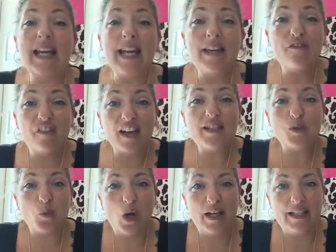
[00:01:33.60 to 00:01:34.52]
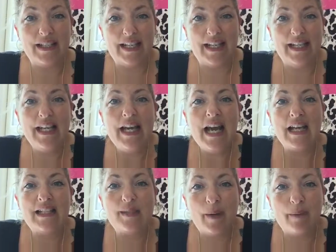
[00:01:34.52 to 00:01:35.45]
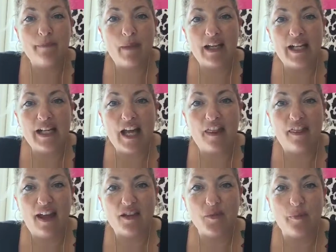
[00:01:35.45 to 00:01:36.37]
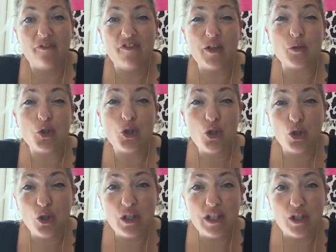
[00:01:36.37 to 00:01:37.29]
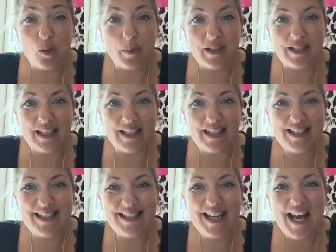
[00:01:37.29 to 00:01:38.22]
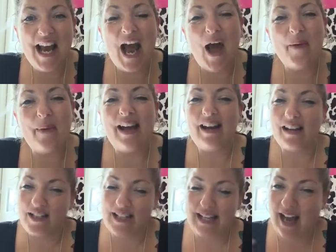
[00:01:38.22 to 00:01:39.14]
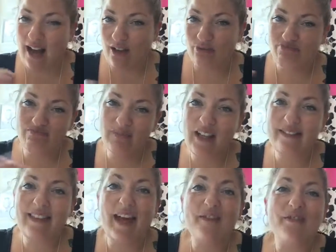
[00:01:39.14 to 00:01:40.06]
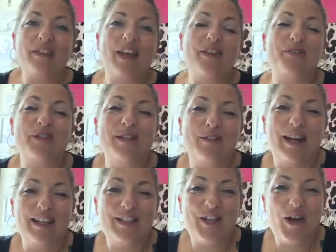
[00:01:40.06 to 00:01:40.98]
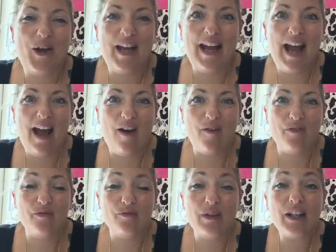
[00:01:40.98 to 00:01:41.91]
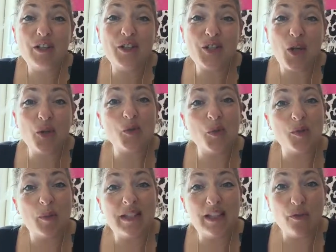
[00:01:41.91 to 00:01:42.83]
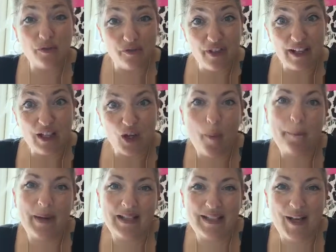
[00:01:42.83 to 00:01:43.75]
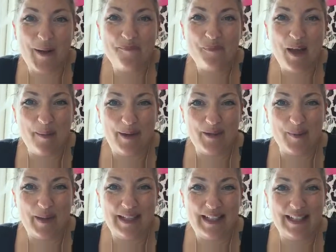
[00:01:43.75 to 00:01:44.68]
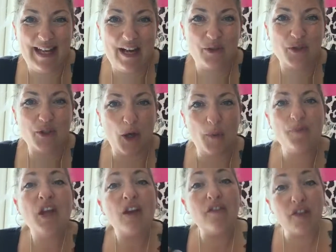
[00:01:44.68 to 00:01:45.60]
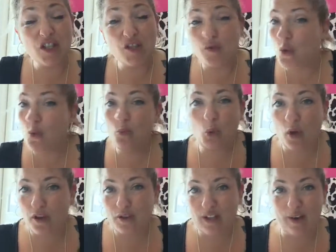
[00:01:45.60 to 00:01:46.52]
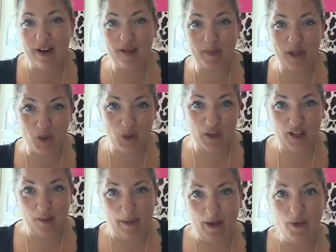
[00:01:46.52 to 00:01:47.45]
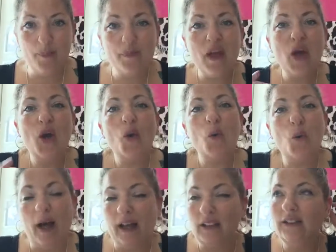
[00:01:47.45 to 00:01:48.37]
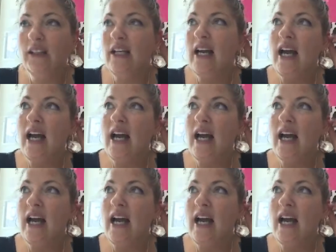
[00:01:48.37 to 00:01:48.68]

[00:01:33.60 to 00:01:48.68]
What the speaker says: invest wisely and spend money that feels good in your business, and actually how that £3,000 I have reconciled with myself and feel a lot better about spending now. So first of all, what £3,000 am I talking about? Well,